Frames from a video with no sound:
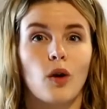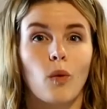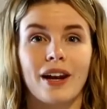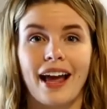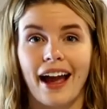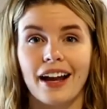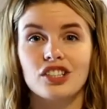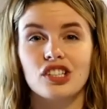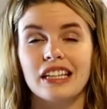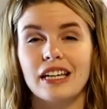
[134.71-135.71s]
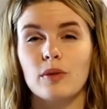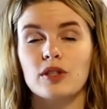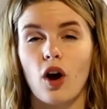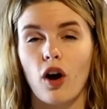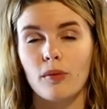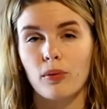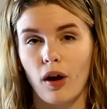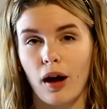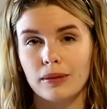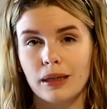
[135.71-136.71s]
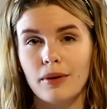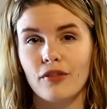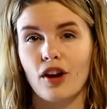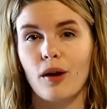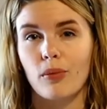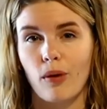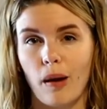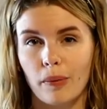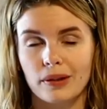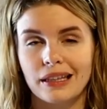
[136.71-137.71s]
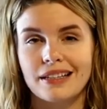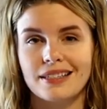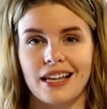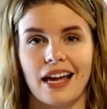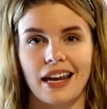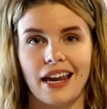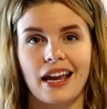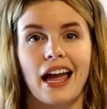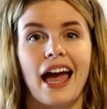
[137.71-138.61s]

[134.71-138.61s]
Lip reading: when actually it was our problem of not properly setting